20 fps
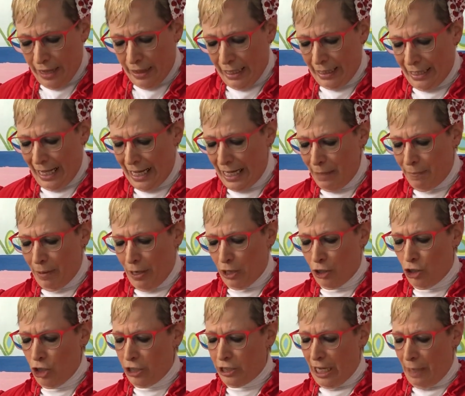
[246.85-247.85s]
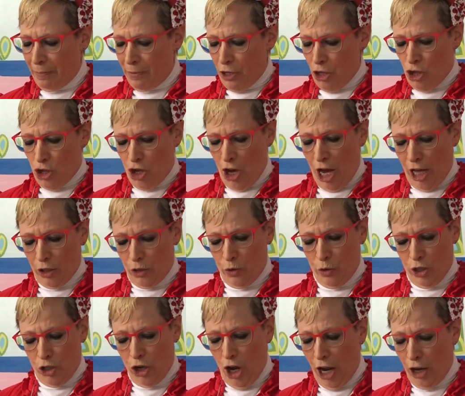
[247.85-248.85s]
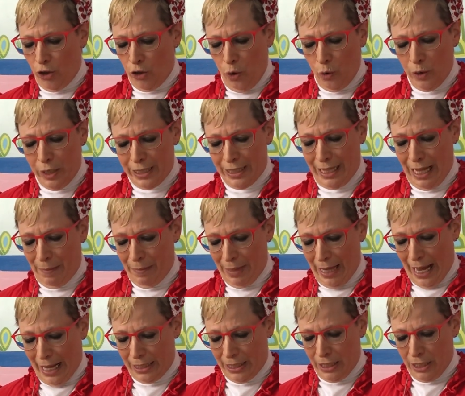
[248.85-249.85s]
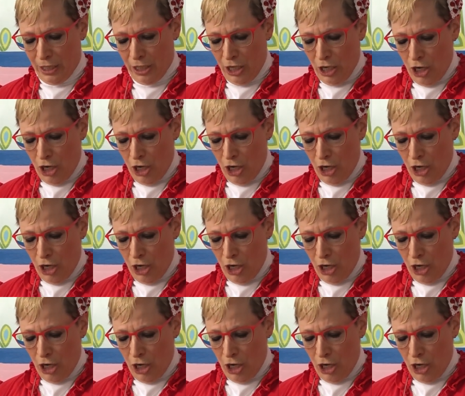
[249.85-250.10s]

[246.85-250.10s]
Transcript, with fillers: The ladybug looked up at the child who had not noticed them yet.